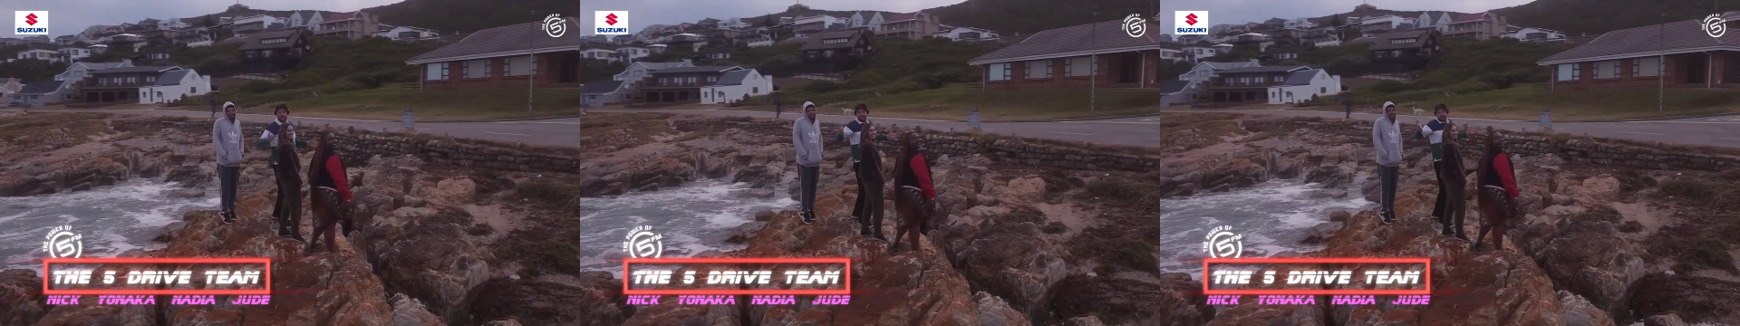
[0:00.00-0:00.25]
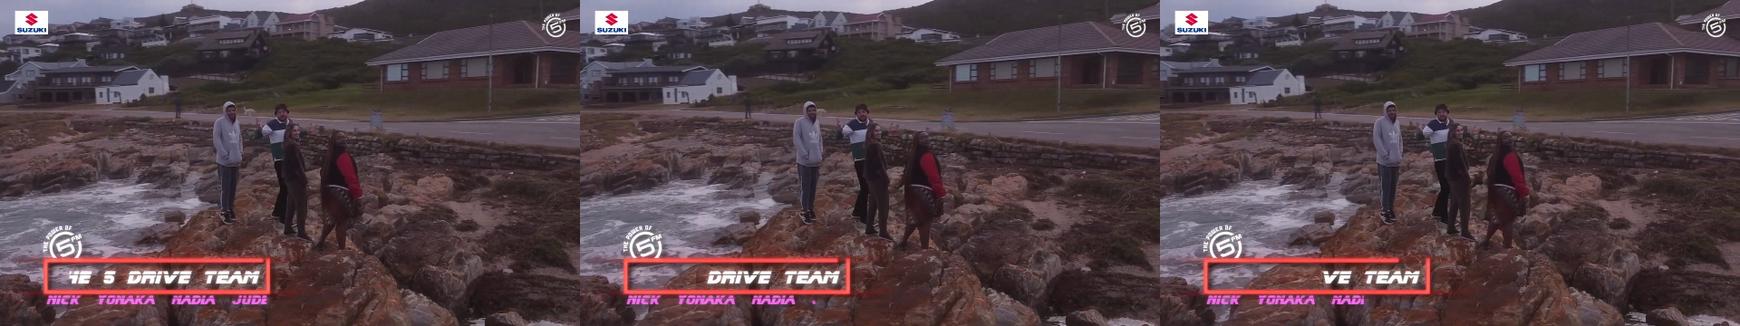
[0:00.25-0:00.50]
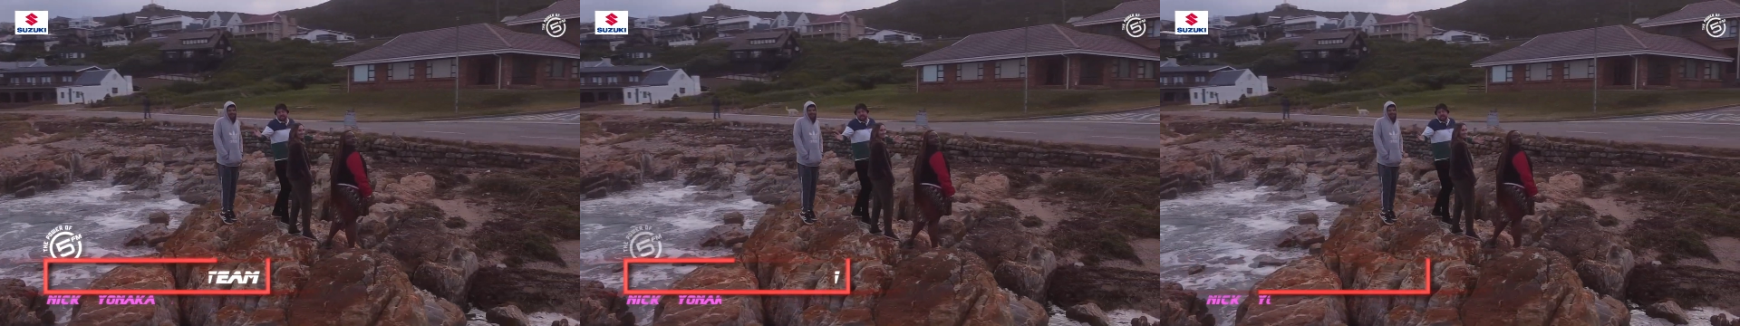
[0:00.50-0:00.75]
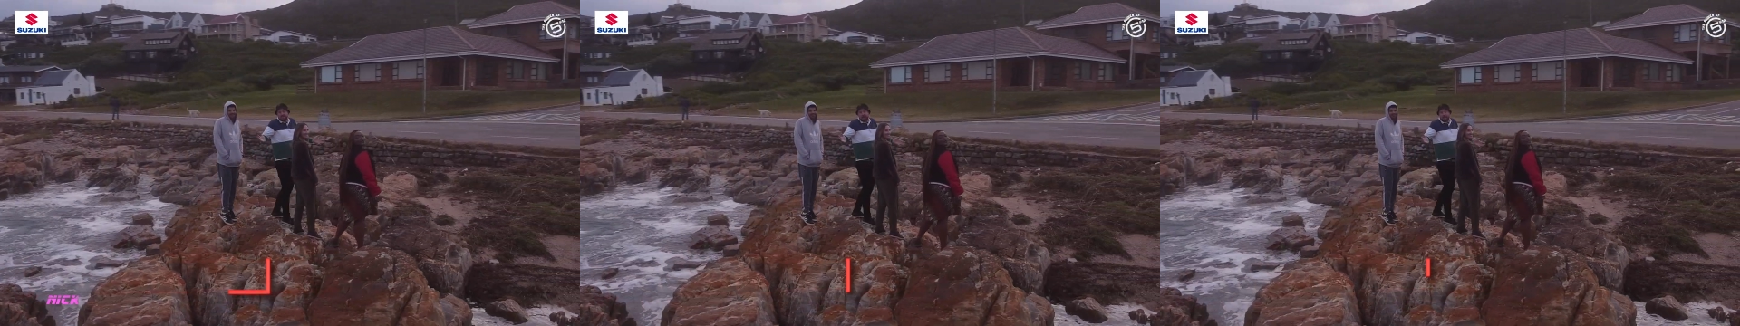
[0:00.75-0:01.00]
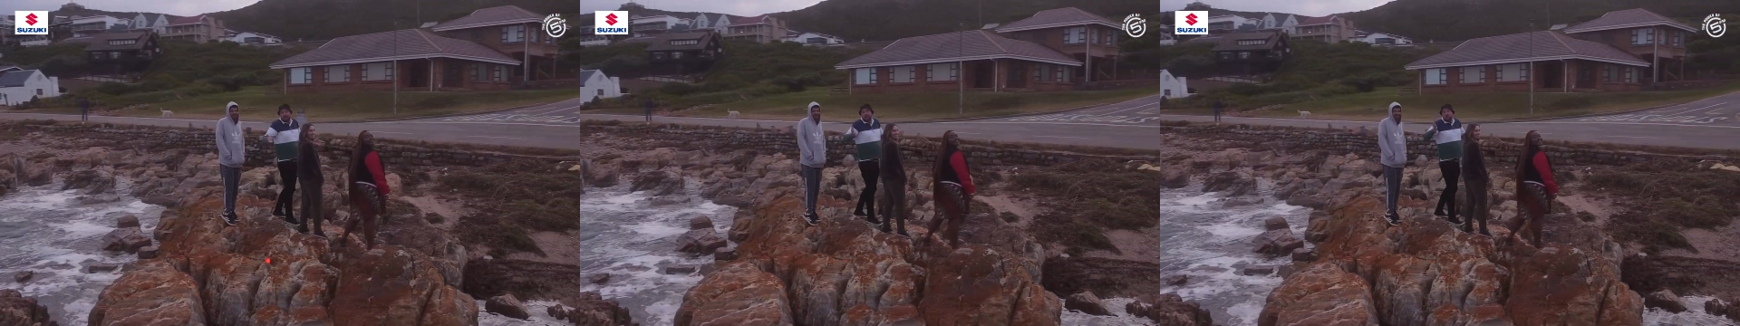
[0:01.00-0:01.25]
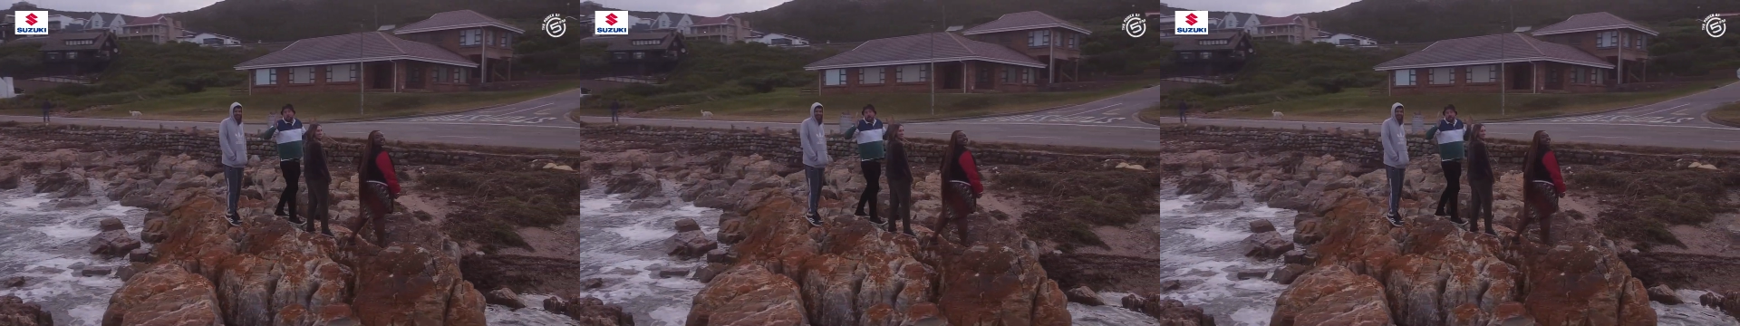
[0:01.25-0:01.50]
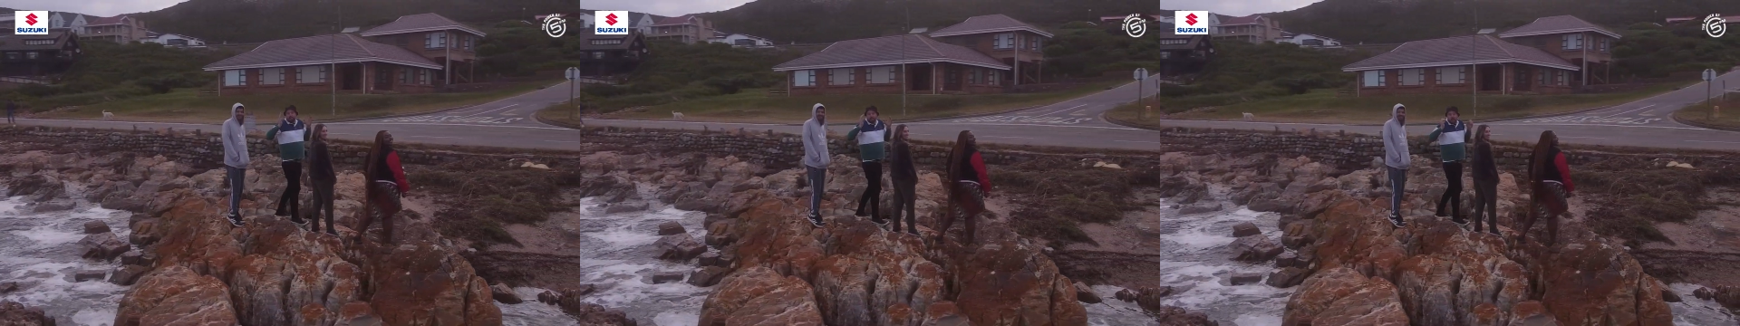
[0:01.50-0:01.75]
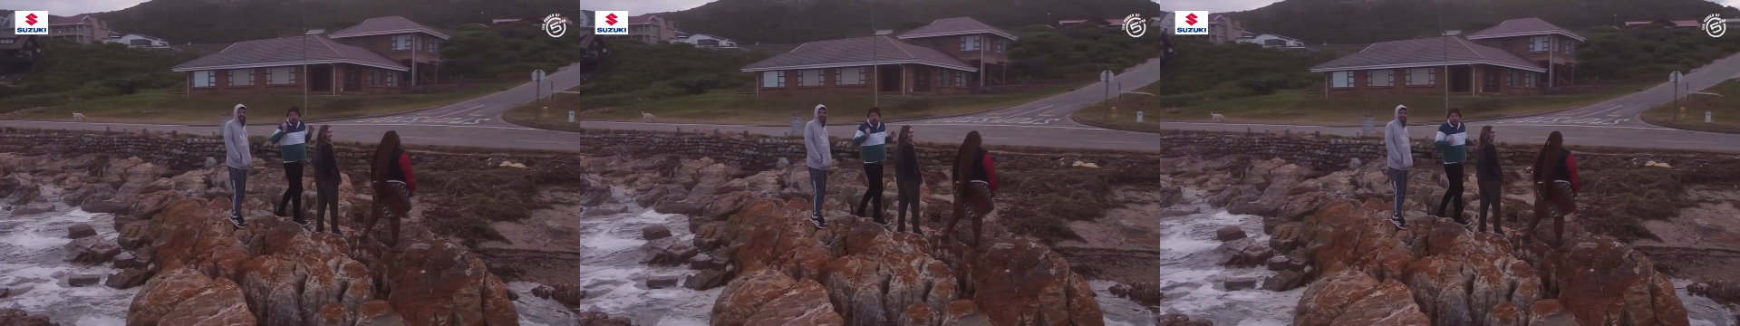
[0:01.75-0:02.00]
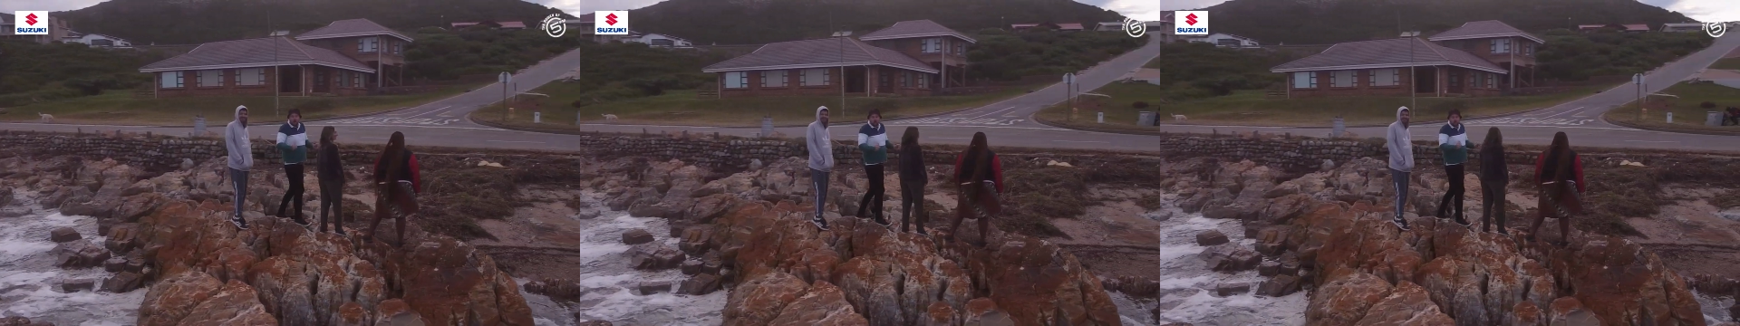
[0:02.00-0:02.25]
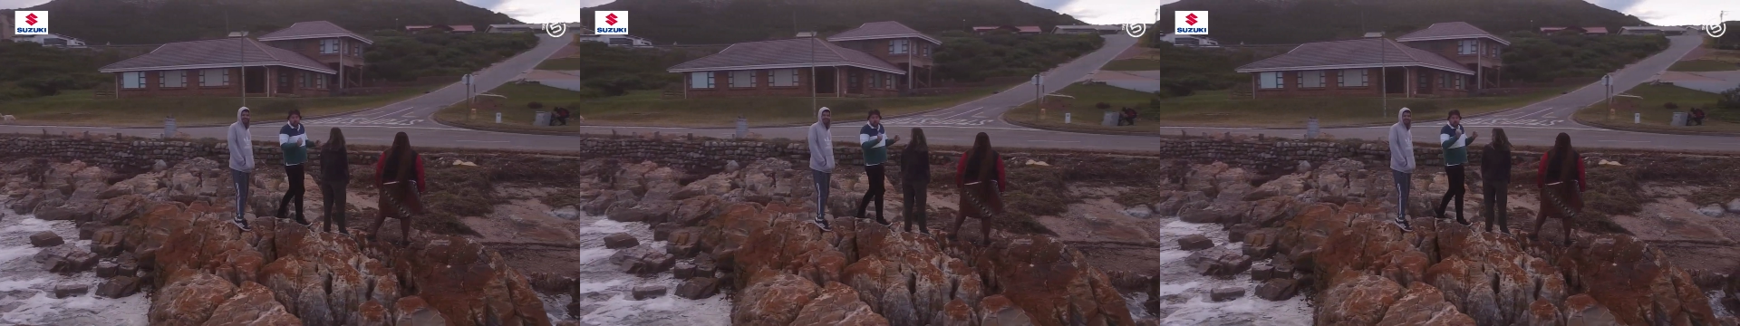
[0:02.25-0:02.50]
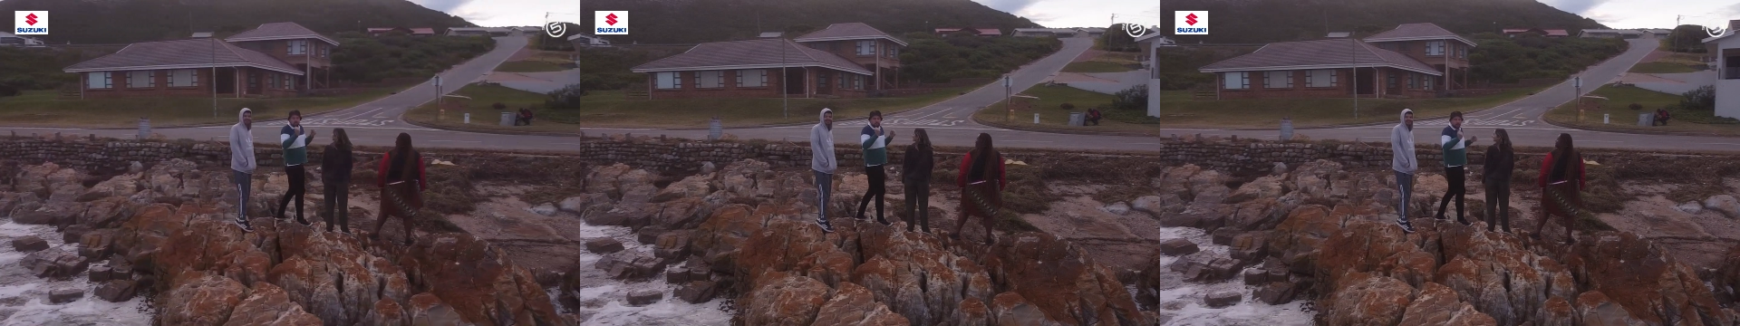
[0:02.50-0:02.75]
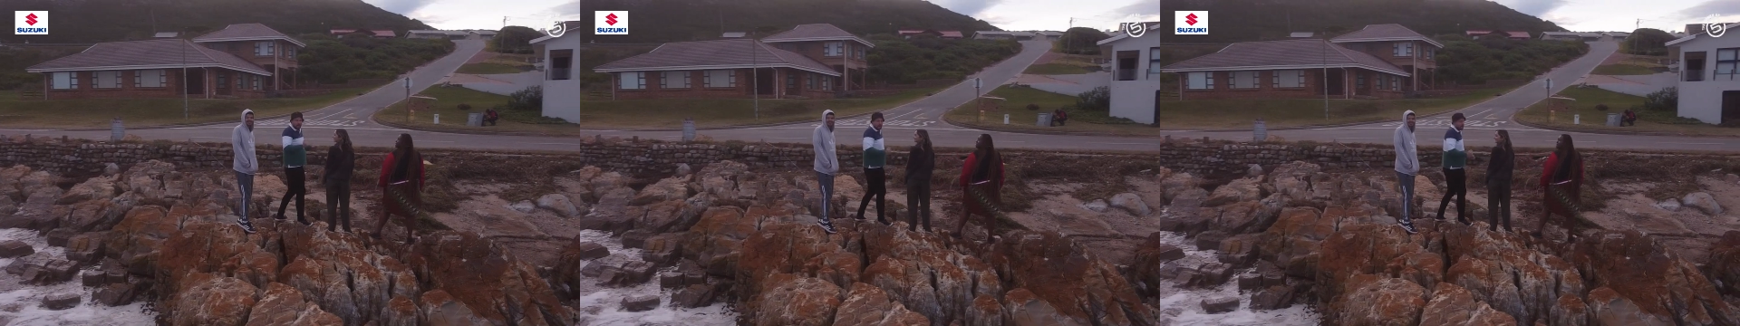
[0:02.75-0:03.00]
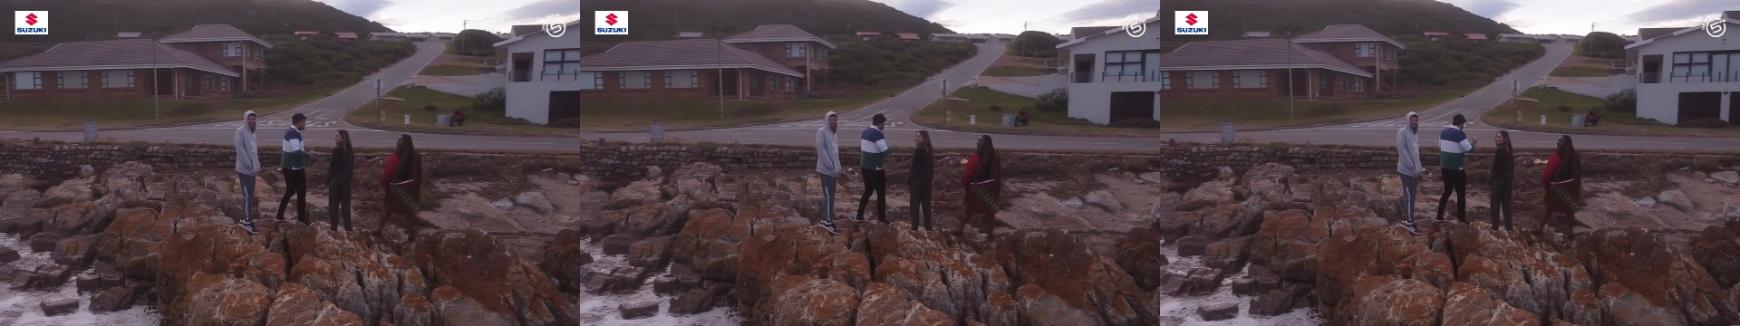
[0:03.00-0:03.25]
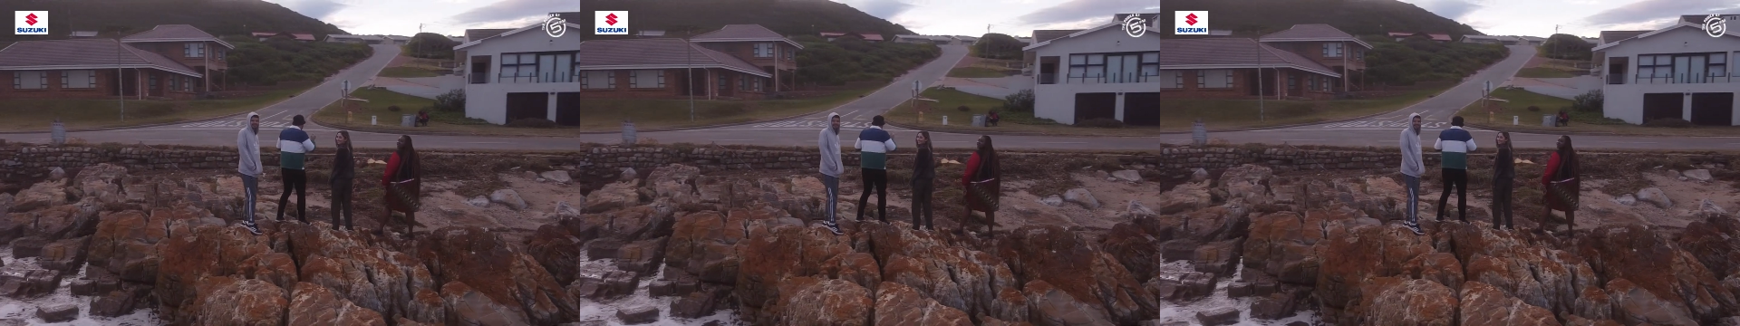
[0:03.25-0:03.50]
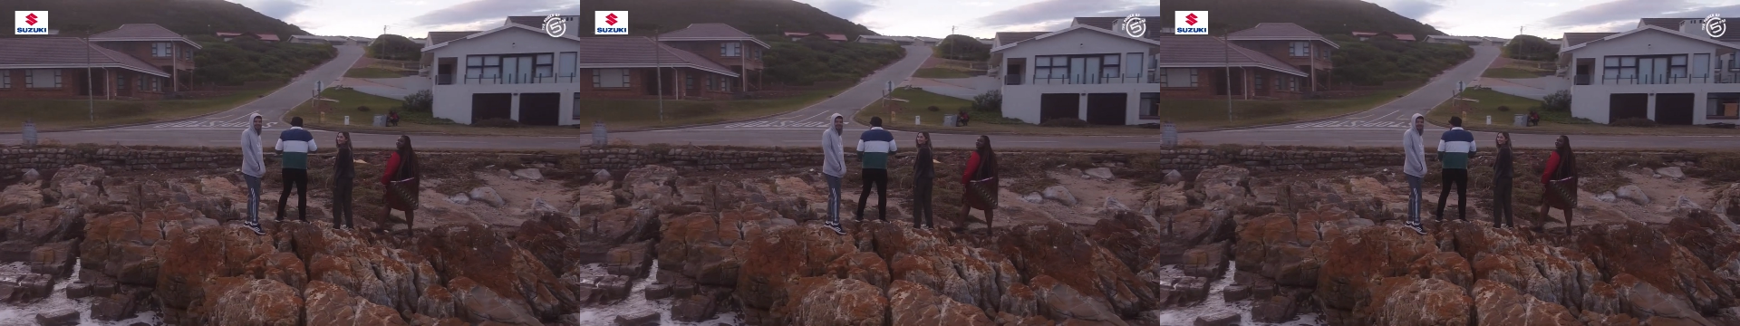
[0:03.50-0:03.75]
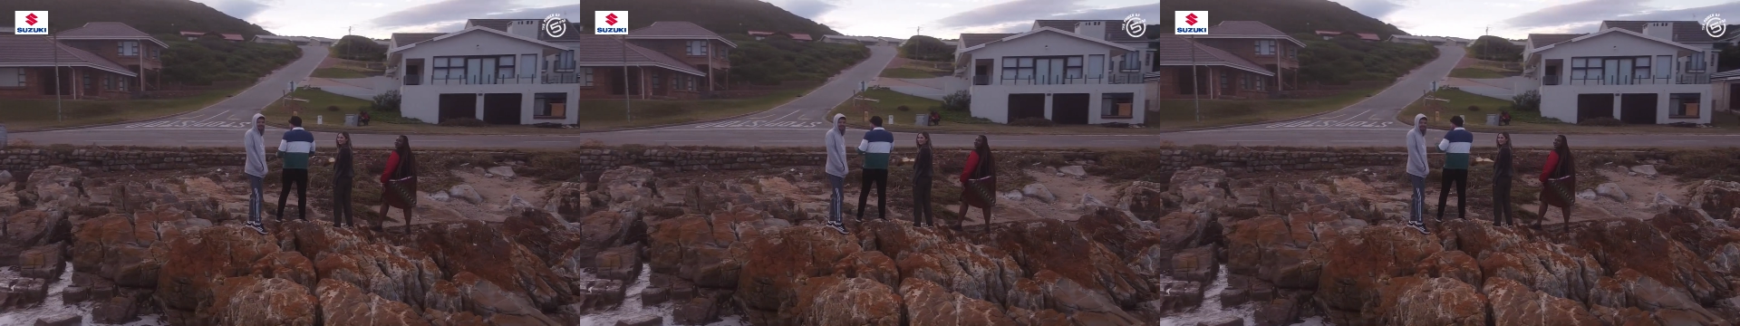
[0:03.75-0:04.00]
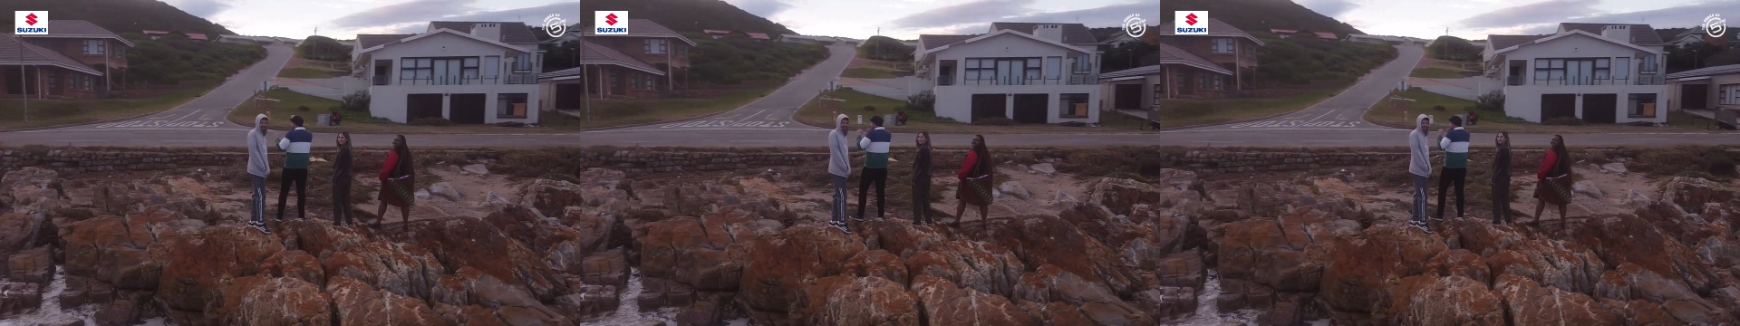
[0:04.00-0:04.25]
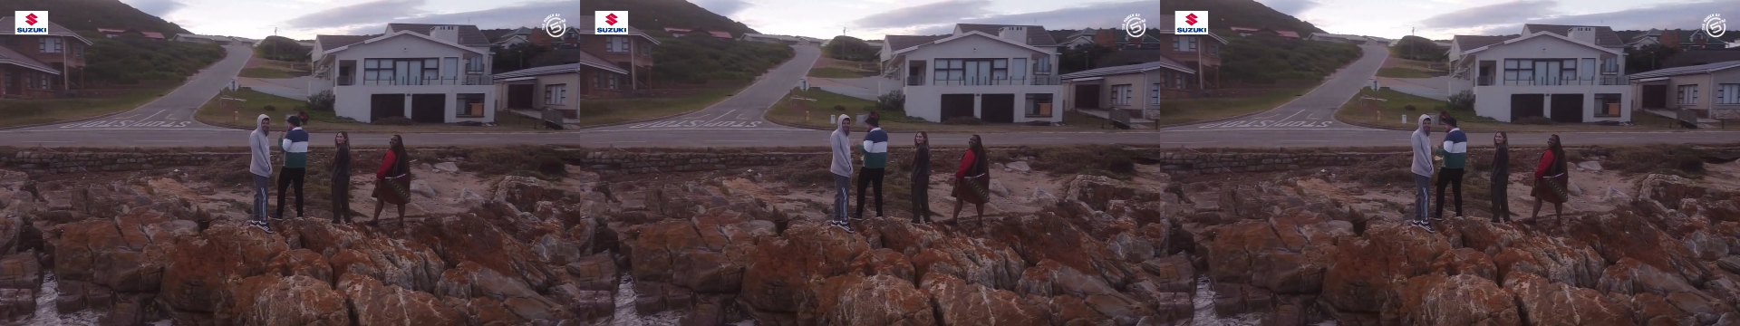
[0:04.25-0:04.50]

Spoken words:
[unreadable: no face in view]